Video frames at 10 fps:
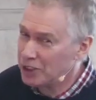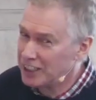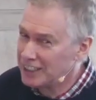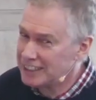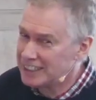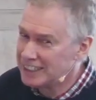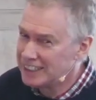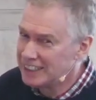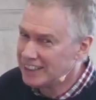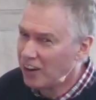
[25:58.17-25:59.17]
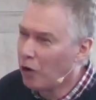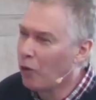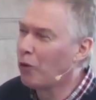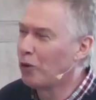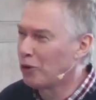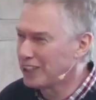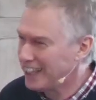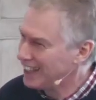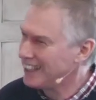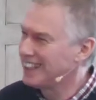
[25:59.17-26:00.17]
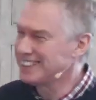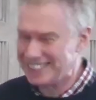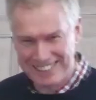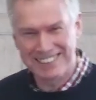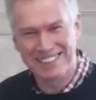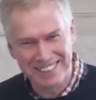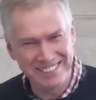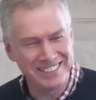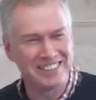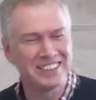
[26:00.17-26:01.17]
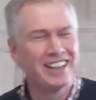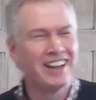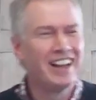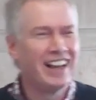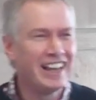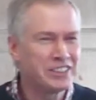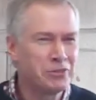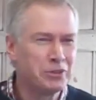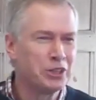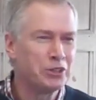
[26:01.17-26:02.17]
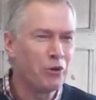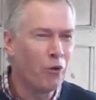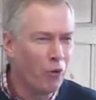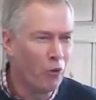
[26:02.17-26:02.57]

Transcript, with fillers: that word is? All, yes, good. It's the word